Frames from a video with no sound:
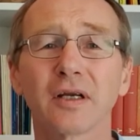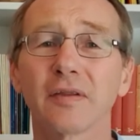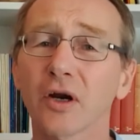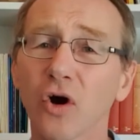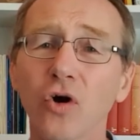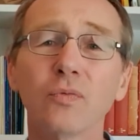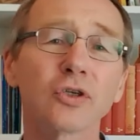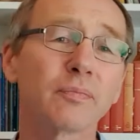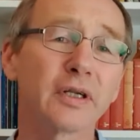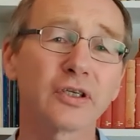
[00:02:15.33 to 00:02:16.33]
Their homes
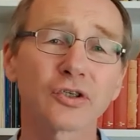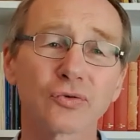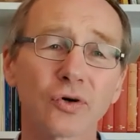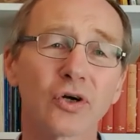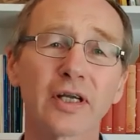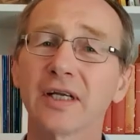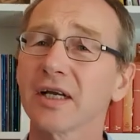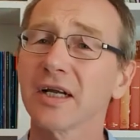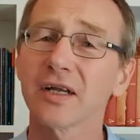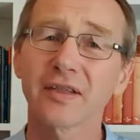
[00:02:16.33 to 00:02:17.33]
had been destroyed,
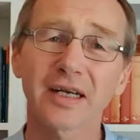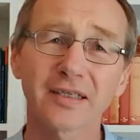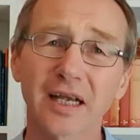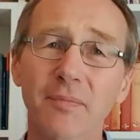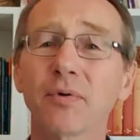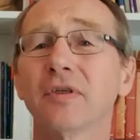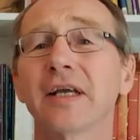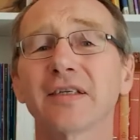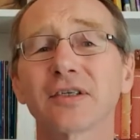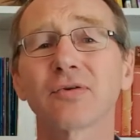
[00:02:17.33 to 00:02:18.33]
their temple
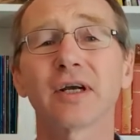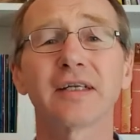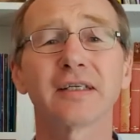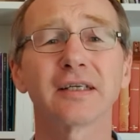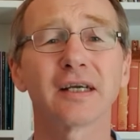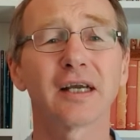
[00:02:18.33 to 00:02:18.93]
desecrated,